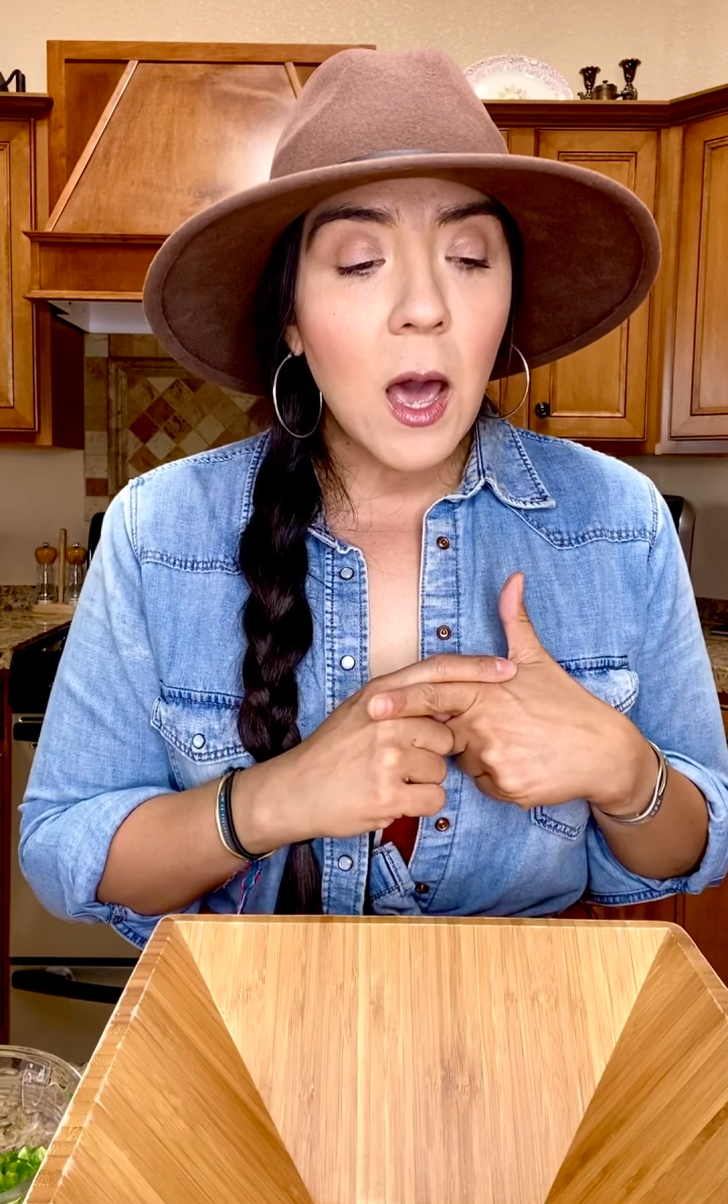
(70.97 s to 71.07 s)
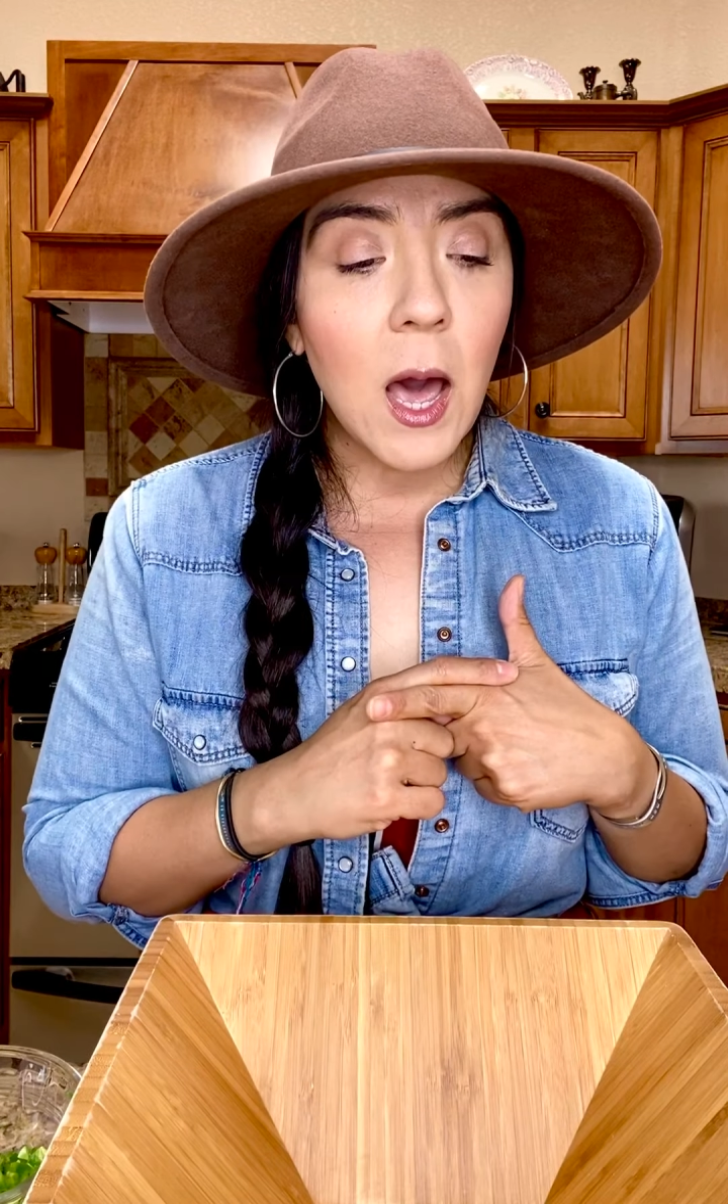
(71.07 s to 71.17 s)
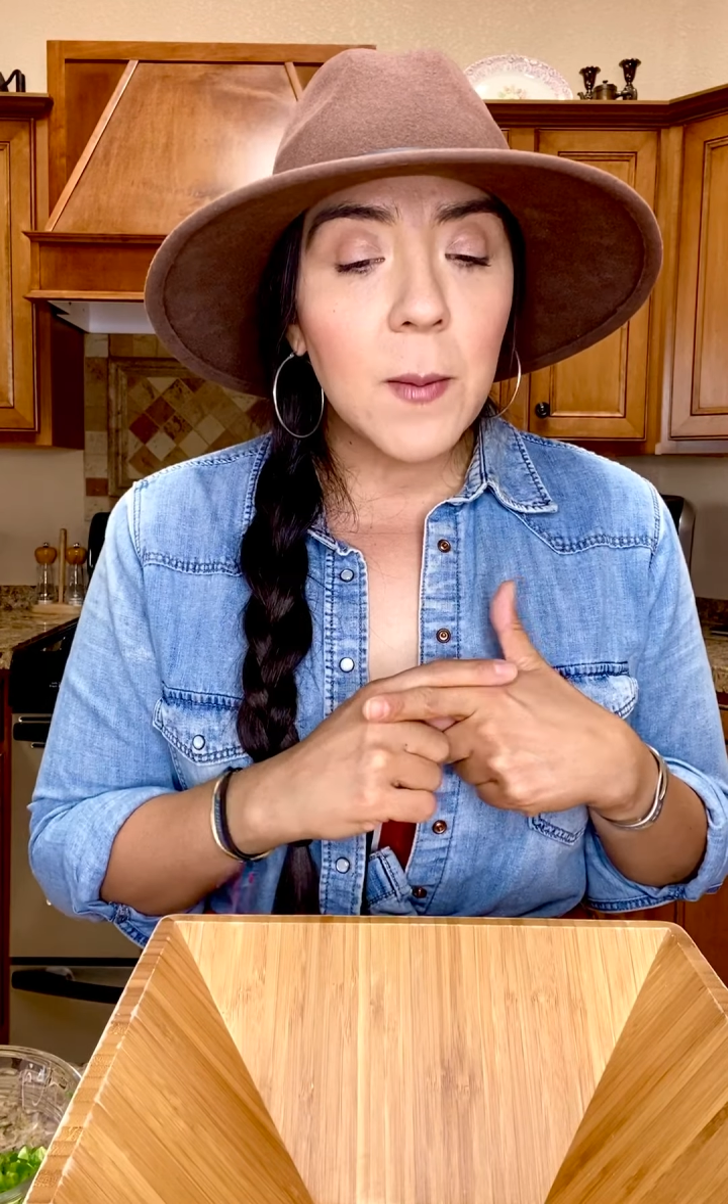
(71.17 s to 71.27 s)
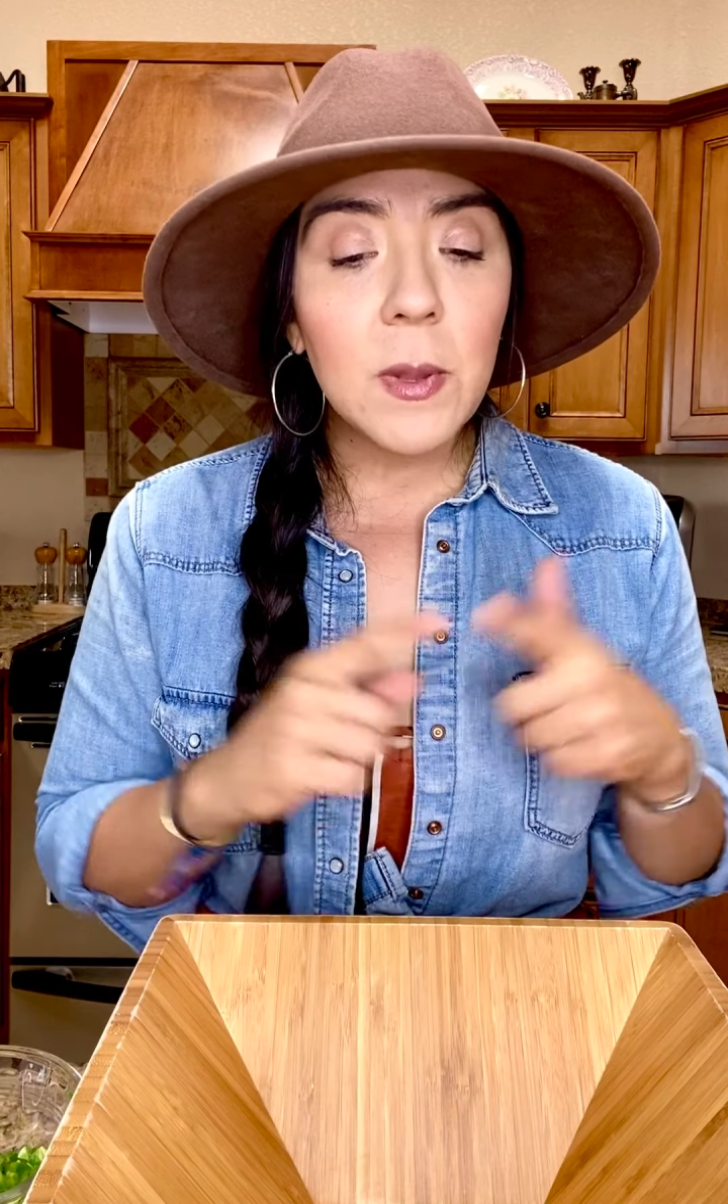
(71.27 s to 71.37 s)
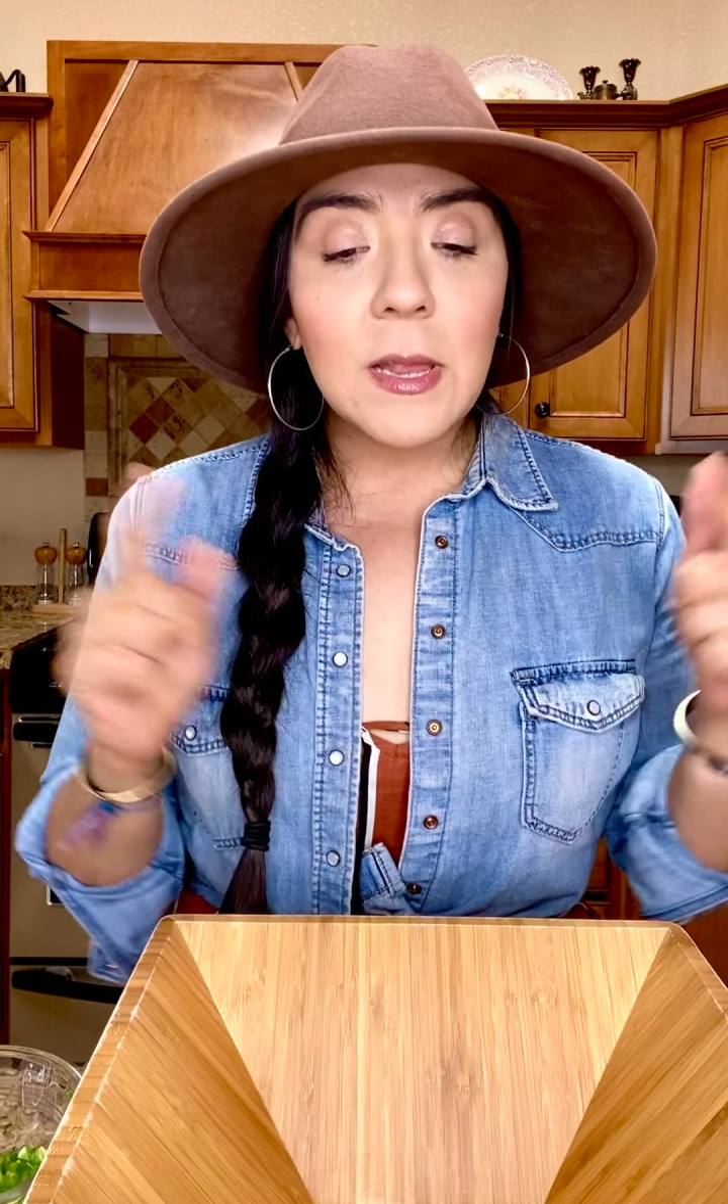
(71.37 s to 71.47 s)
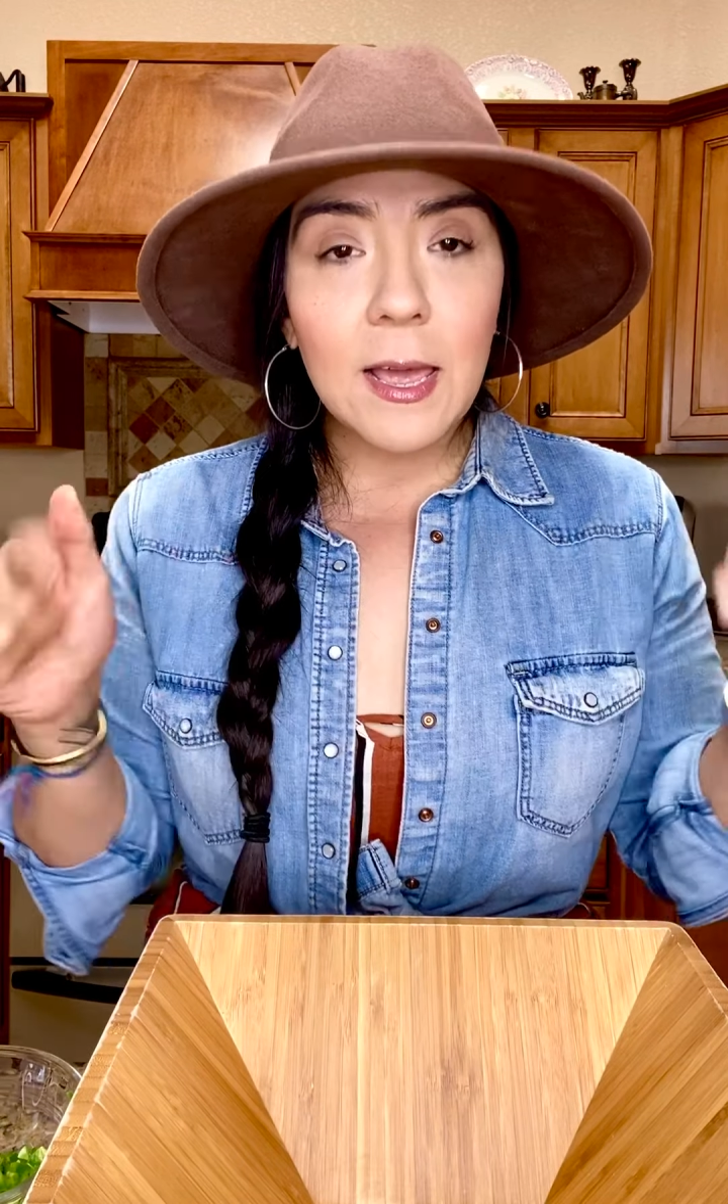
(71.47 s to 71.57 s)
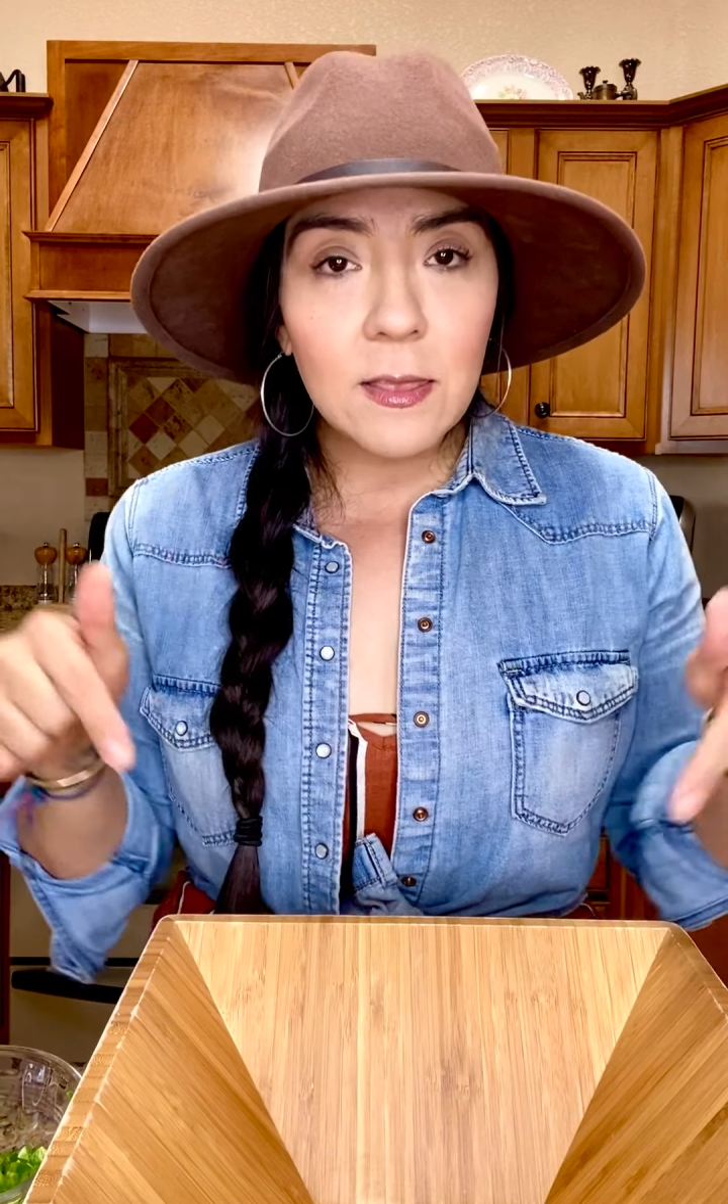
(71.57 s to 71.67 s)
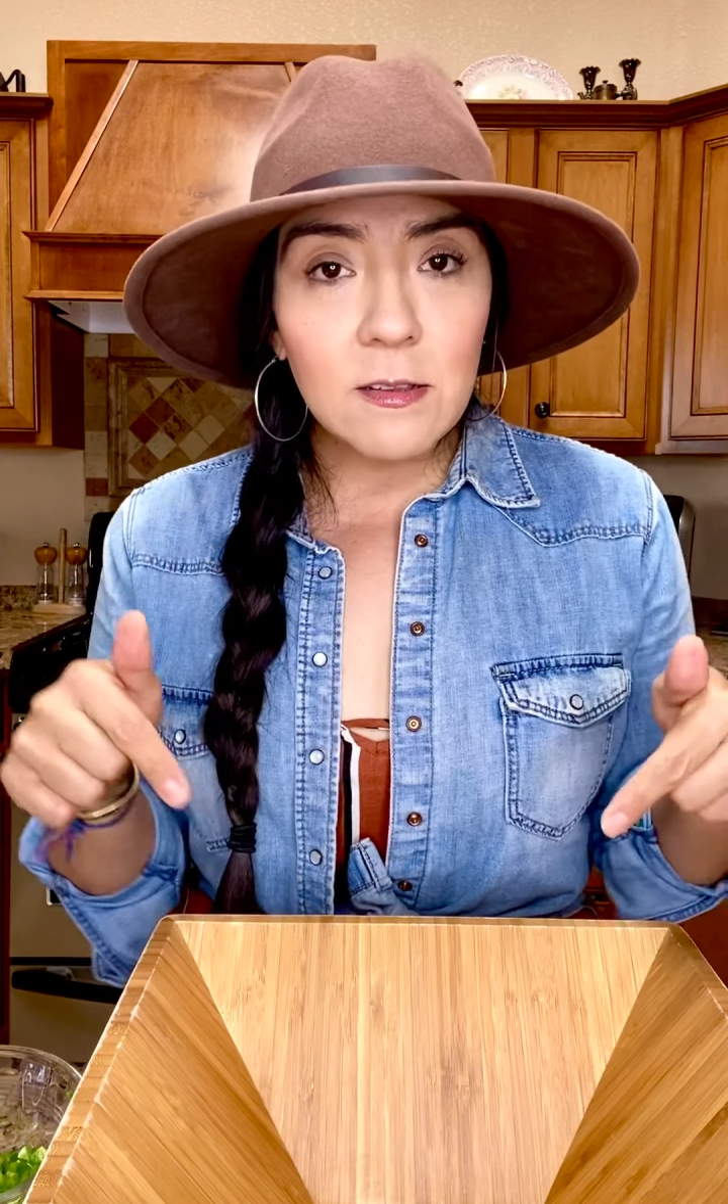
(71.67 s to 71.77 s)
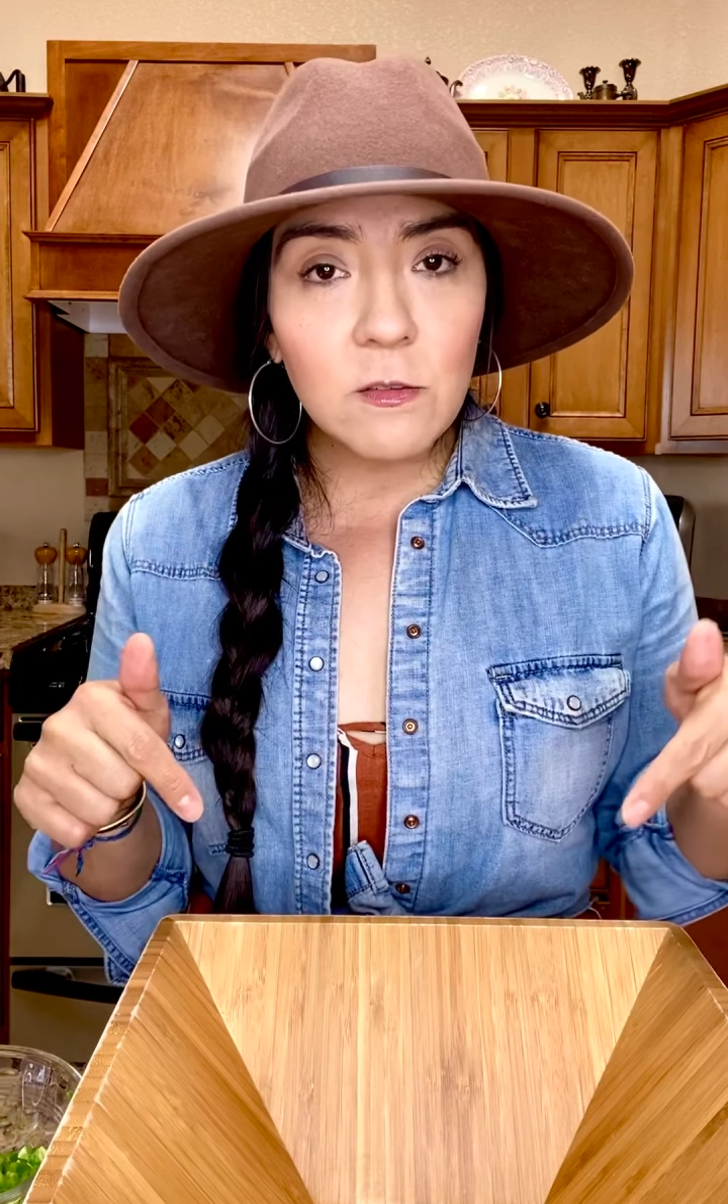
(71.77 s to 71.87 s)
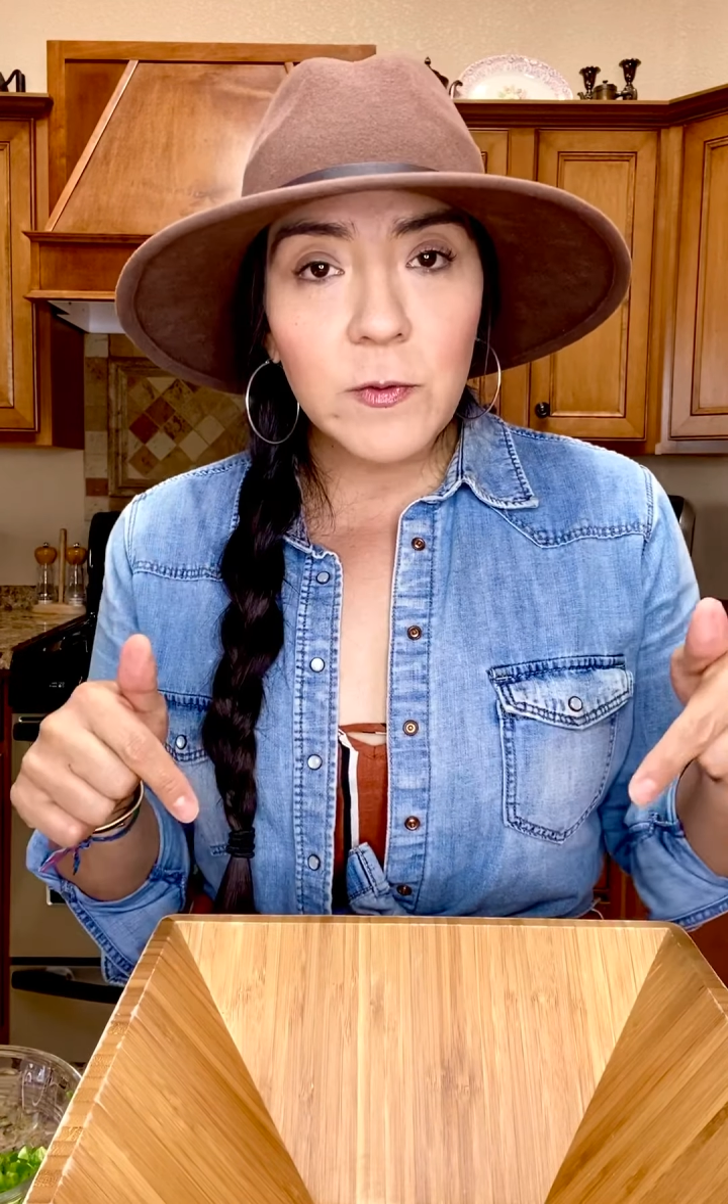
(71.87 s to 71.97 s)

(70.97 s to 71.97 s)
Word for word: Um, like this